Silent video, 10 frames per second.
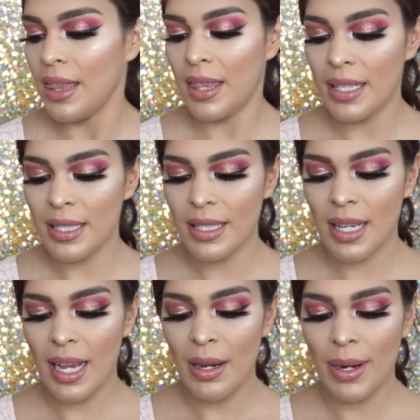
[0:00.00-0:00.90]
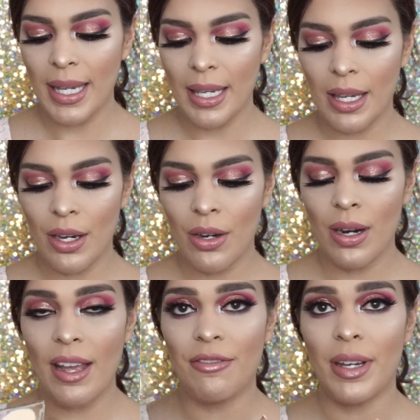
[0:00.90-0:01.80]
This guy right
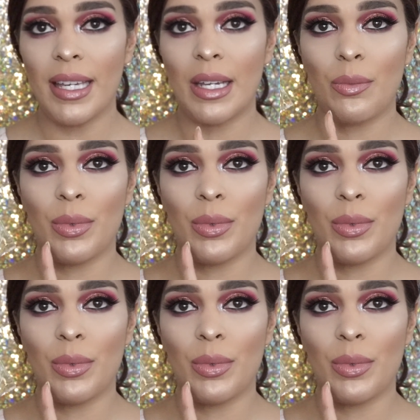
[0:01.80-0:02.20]
here, I felt like it